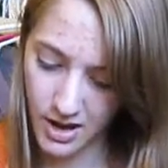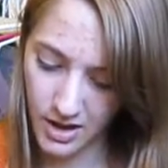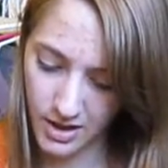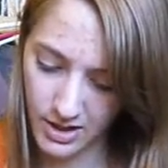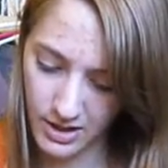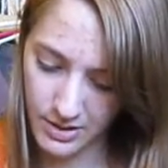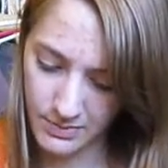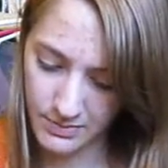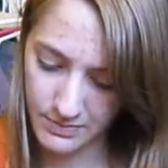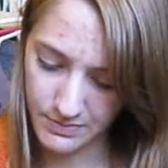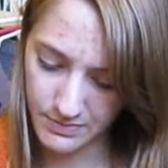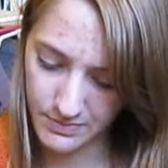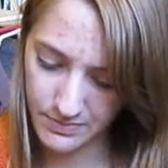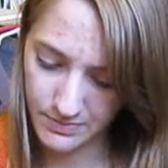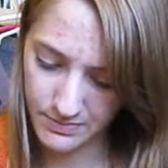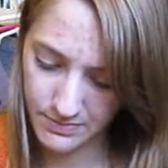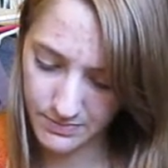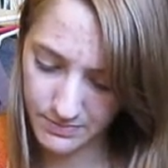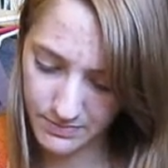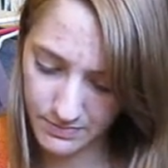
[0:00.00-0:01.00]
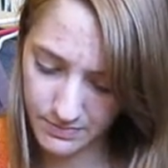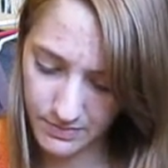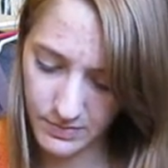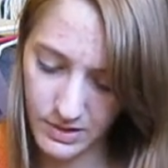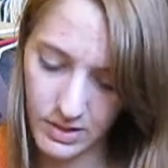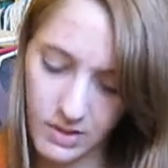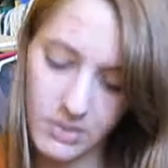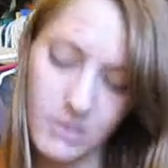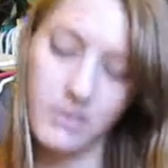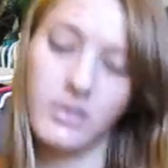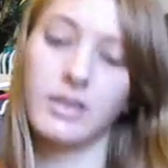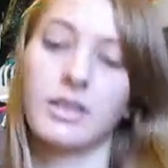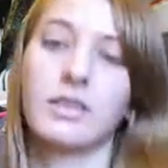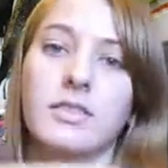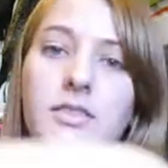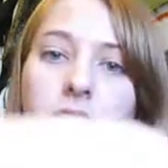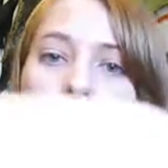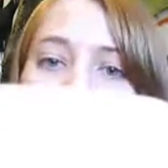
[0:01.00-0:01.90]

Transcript: Um, looks